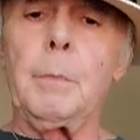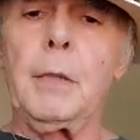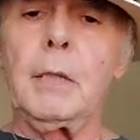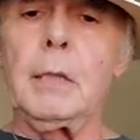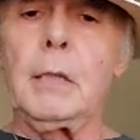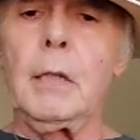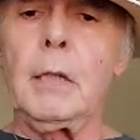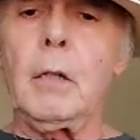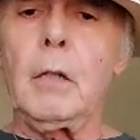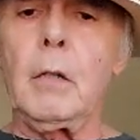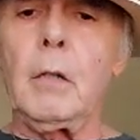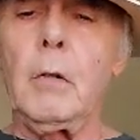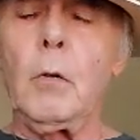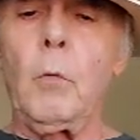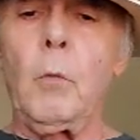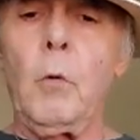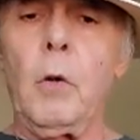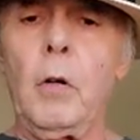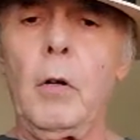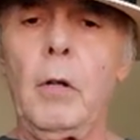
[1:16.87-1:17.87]
particular
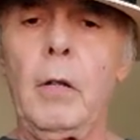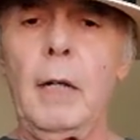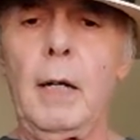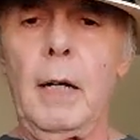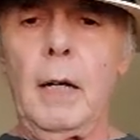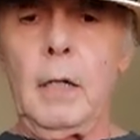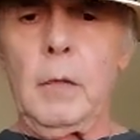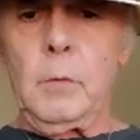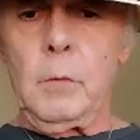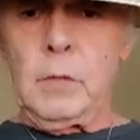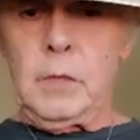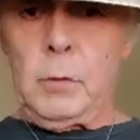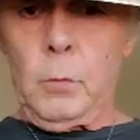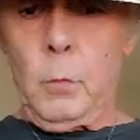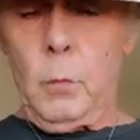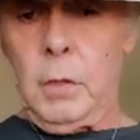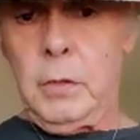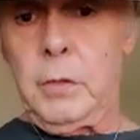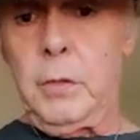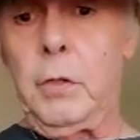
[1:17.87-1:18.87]
word and how it
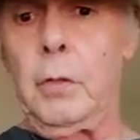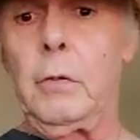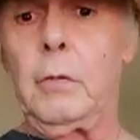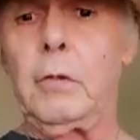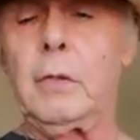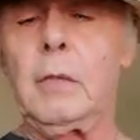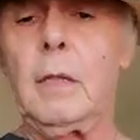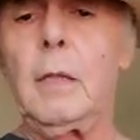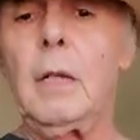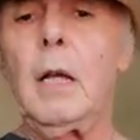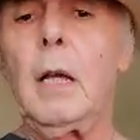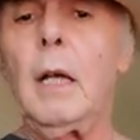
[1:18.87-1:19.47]
was used.